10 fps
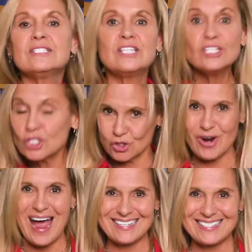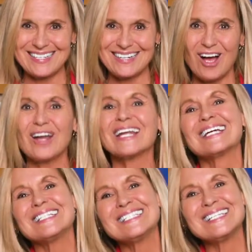distracted on a
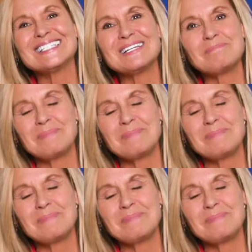consistent